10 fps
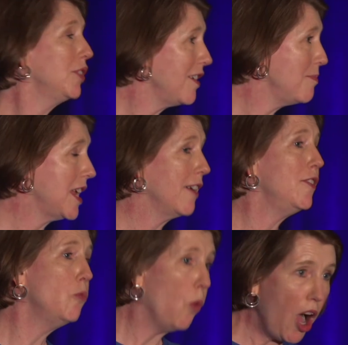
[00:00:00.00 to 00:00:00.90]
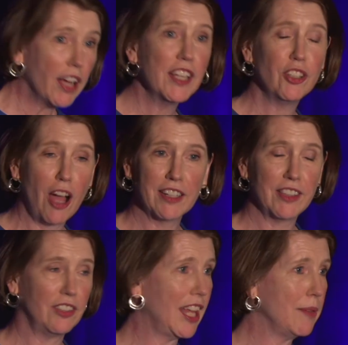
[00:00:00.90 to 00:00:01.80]
Believe me, if you walk and
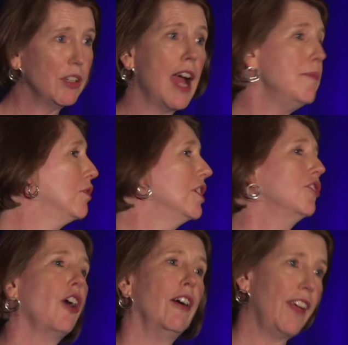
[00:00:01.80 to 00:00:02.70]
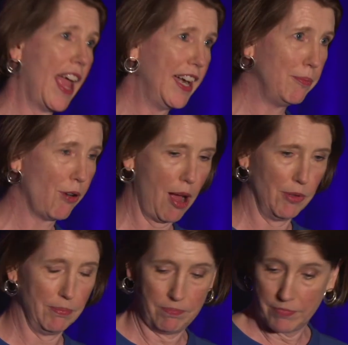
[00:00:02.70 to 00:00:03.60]
talk at the same time, you can solve any
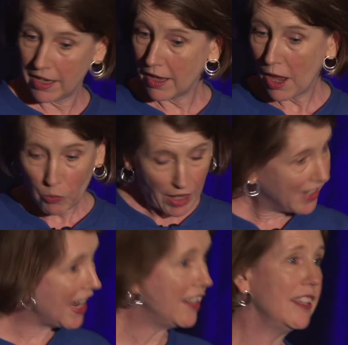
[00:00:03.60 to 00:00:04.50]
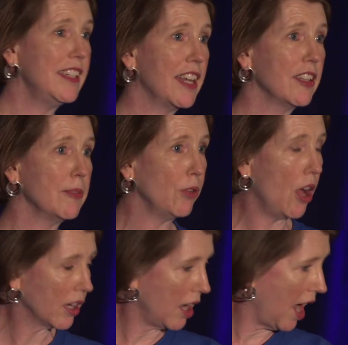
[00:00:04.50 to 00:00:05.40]
problem. When I get to the end of the
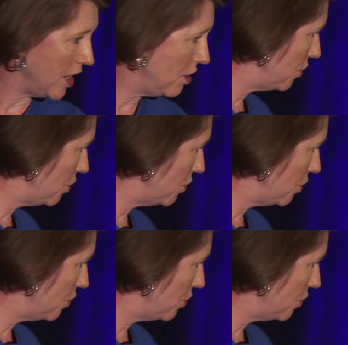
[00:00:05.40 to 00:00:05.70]
block, I